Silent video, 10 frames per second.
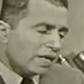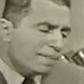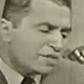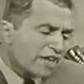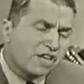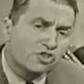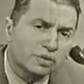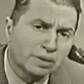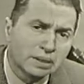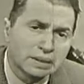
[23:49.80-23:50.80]

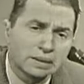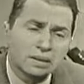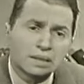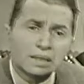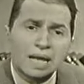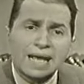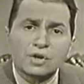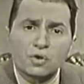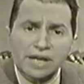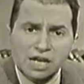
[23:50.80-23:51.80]
imitation
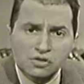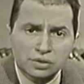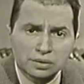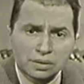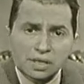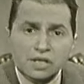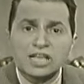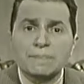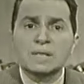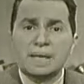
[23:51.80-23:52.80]
and creation
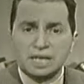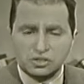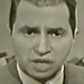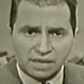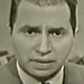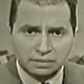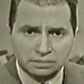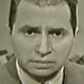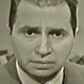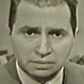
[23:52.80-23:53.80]
supplement each other.
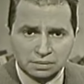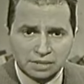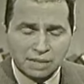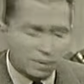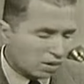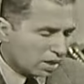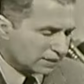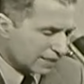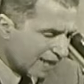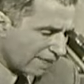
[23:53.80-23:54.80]
They
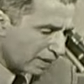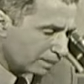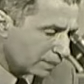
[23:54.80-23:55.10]
belong together.